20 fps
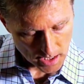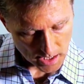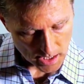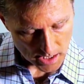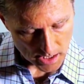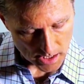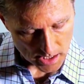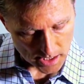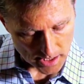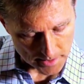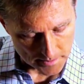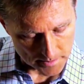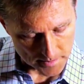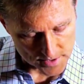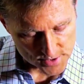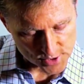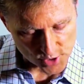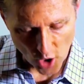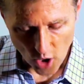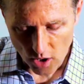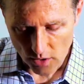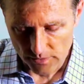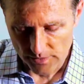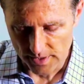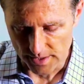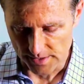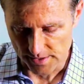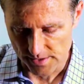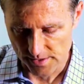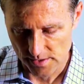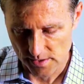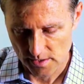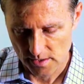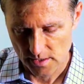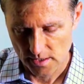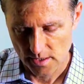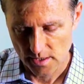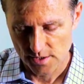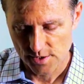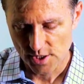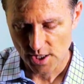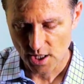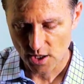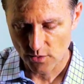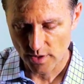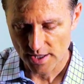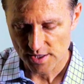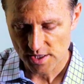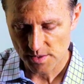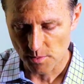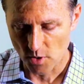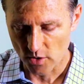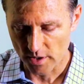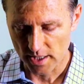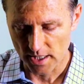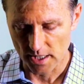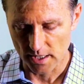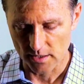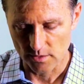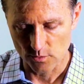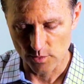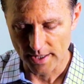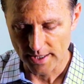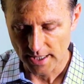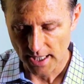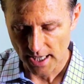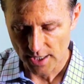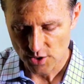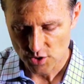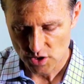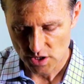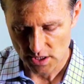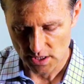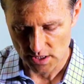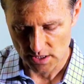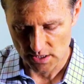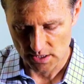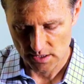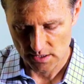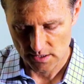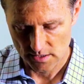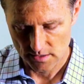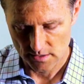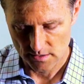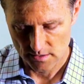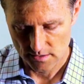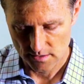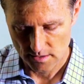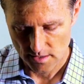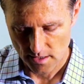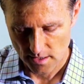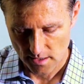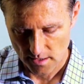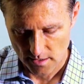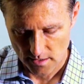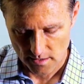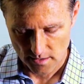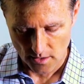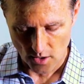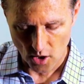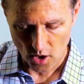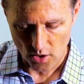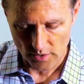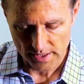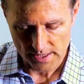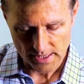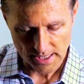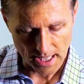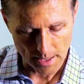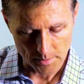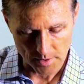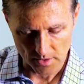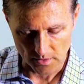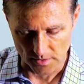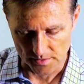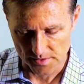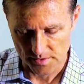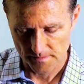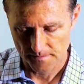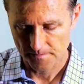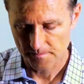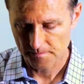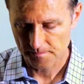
Um, solvents, cigarette smoking, radiation, all these chemicals.